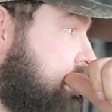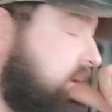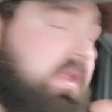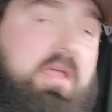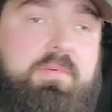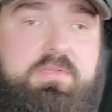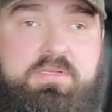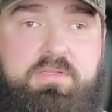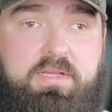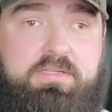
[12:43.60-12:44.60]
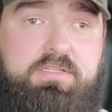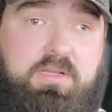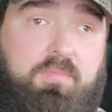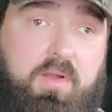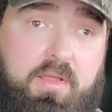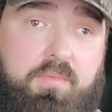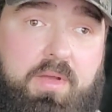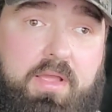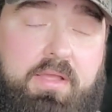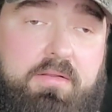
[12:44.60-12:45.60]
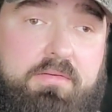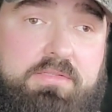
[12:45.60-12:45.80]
Being able to like stick money away into a